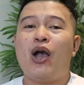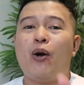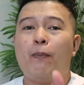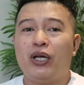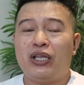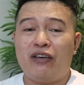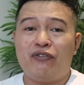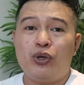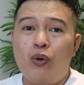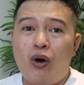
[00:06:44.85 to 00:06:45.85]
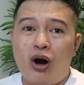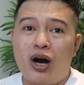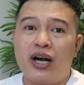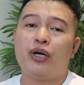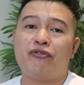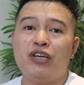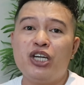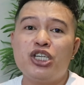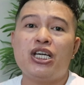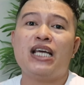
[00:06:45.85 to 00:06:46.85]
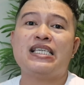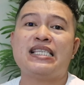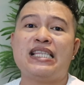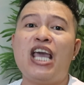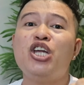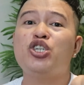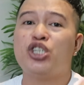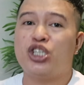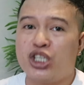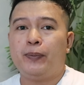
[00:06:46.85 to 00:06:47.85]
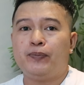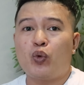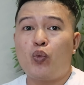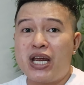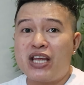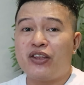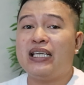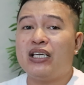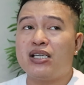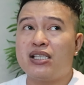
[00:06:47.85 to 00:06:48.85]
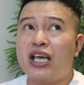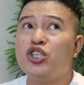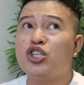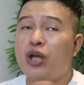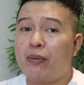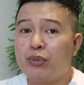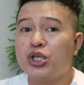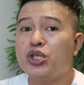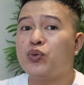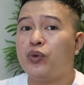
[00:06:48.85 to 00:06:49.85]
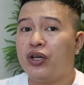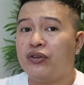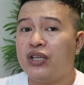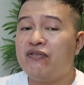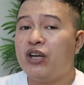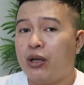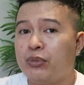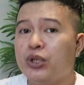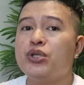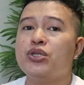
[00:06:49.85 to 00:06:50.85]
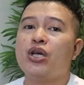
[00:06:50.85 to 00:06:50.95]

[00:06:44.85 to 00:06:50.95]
But if you are finishing stage with stage numbers with even numbers,